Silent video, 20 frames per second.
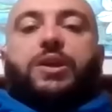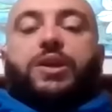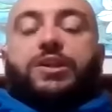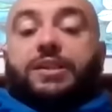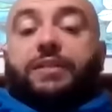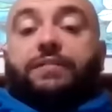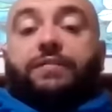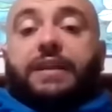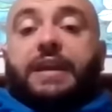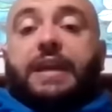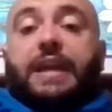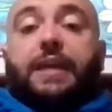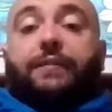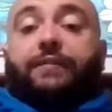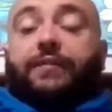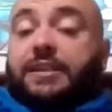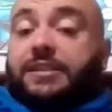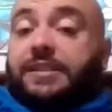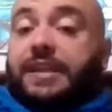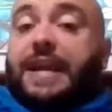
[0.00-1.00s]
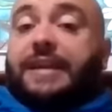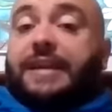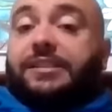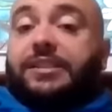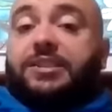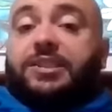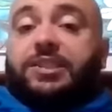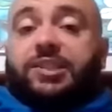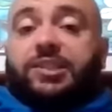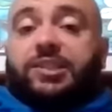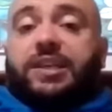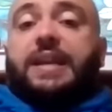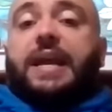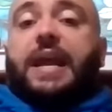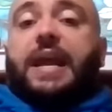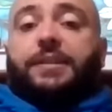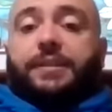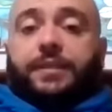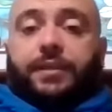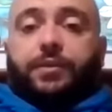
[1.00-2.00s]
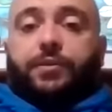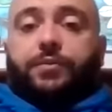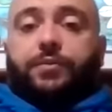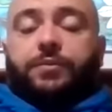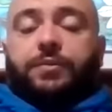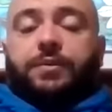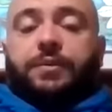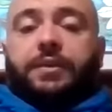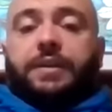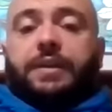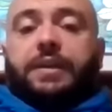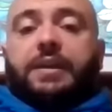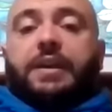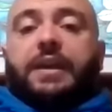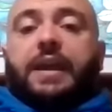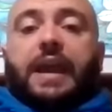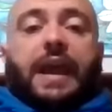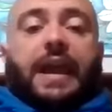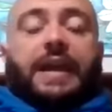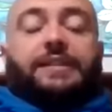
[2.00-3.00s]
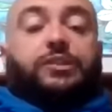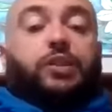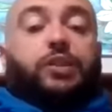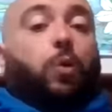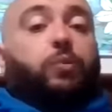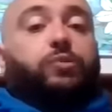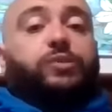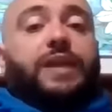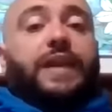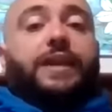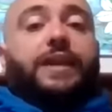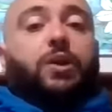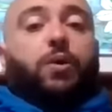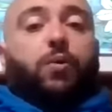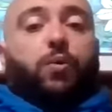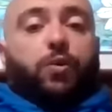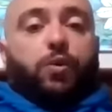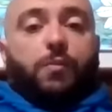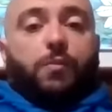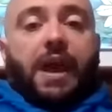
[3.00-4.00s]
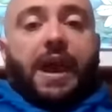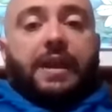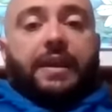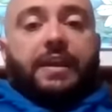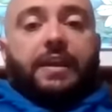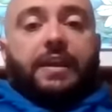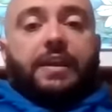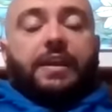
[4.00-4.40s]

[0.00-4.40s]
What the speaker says: Because if the Texans sit at two and don't take a quarterback,